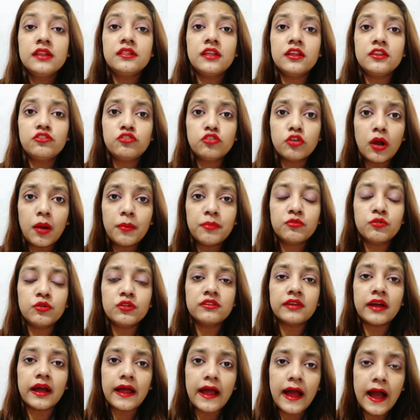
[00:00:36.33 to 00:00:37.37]
The jobs
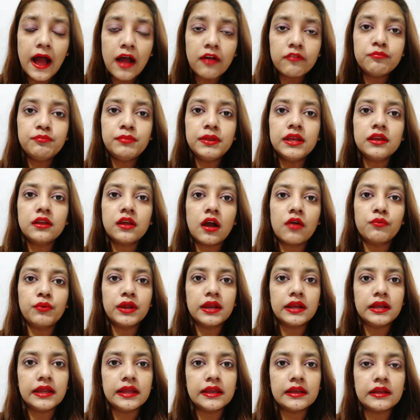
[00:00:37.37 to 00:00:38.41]
which I have been
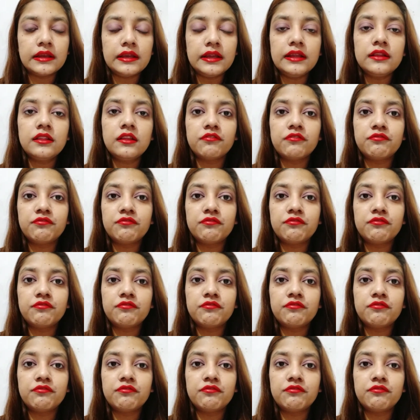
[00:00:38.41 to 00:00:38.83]
covering lately,